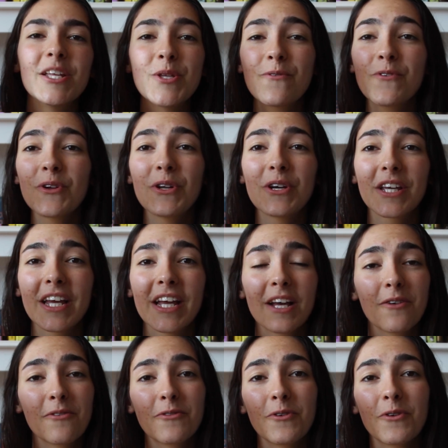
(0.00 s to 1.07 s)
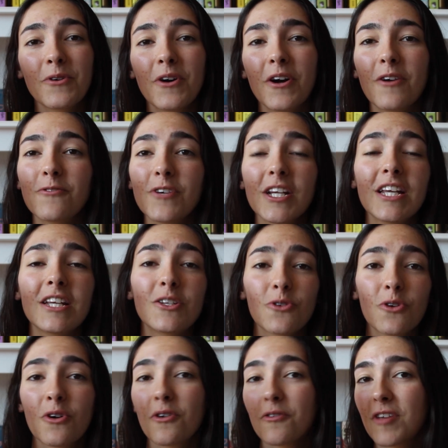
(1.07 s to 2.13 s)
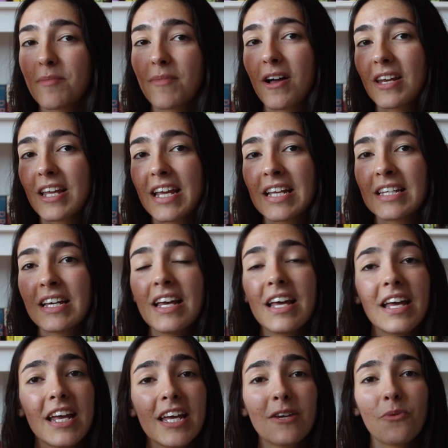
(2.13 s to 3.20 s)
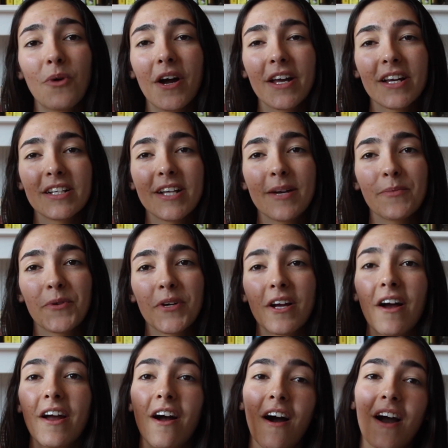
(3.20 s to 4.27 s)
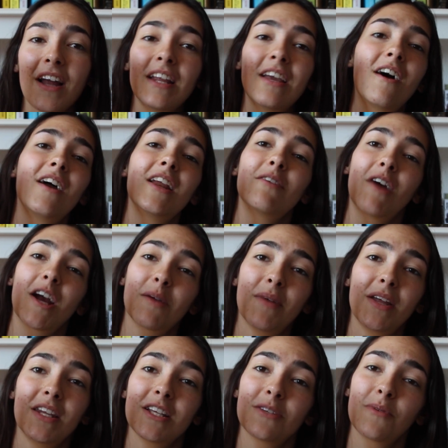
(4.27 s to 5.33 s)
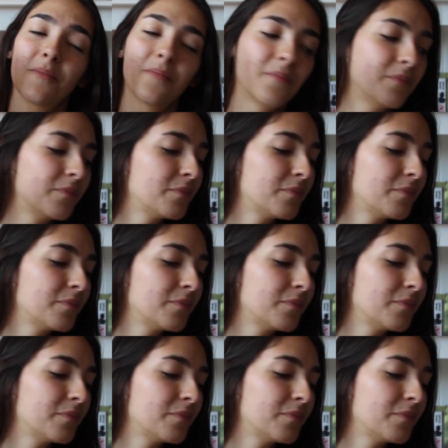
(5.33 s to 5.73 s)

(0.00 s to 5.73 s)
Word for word: So if you're looking for a really strong female lead in a YA contemporary, I highly, highly recommend this one.